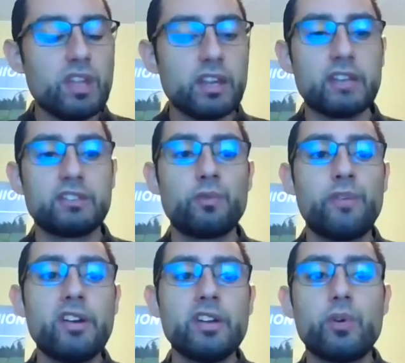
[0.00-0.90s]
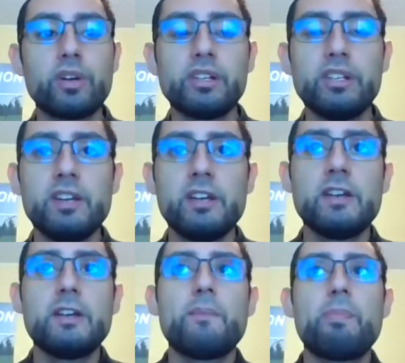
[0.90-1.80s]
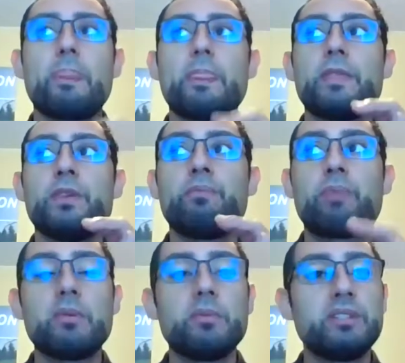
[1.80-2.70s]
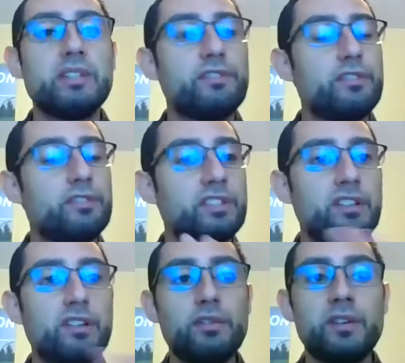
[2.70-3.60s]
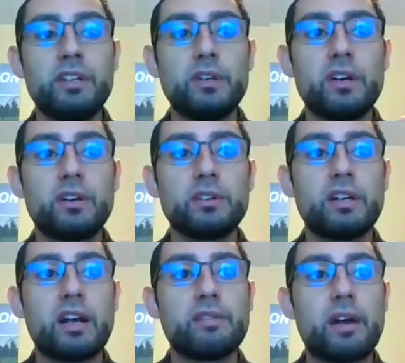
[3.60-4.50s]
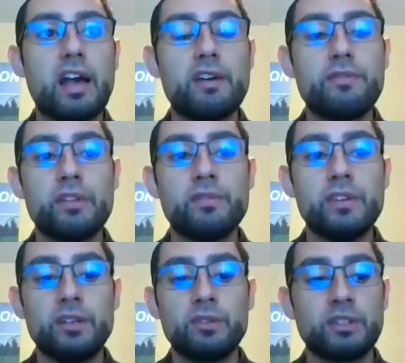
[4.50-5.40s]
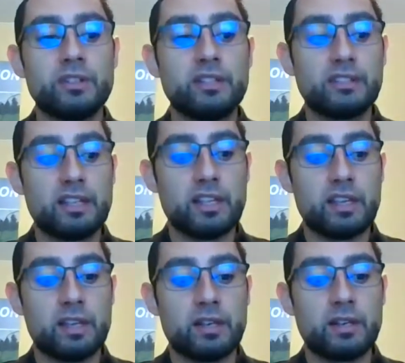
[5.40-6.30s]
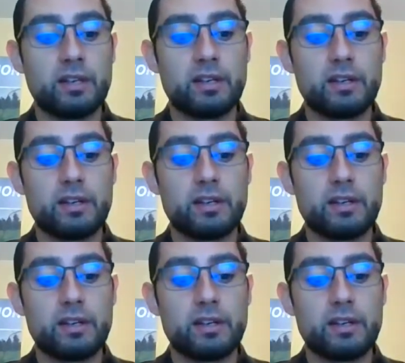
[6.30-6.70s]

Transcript: Okay, so very quickly, if you've seen another video out there, I have other videos on this, and